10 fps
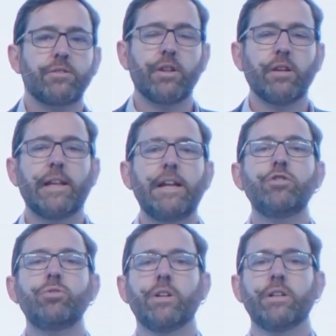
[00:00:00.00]
So they'll
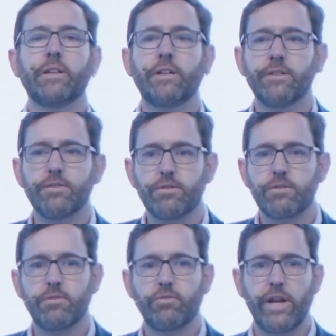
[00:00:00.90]
lend you a
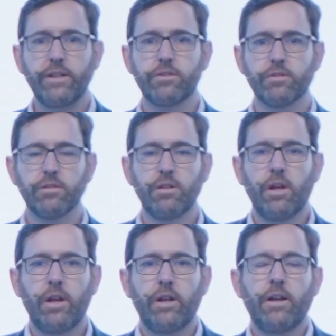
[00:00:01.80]
year's rental,
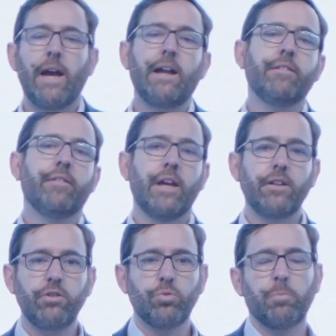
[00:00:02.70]
and
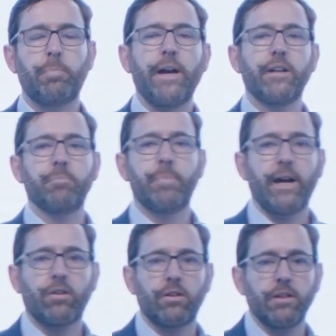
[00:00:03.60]
then you will pay it
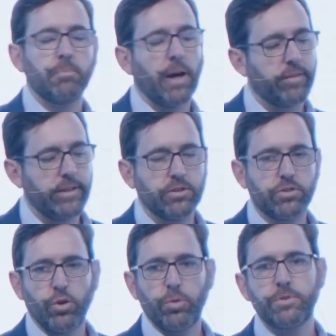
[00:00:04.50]
back in monthly
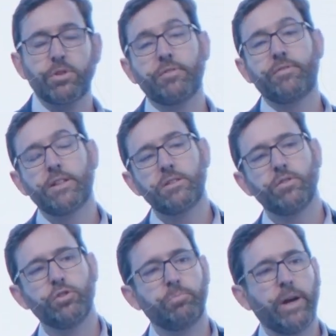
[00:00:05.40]
terms. So
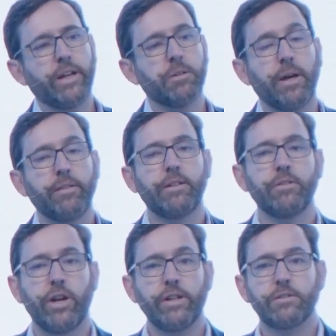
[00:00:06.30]
effectively, you're paying a monthly
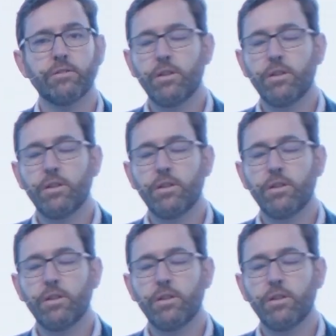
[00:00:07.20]
rental.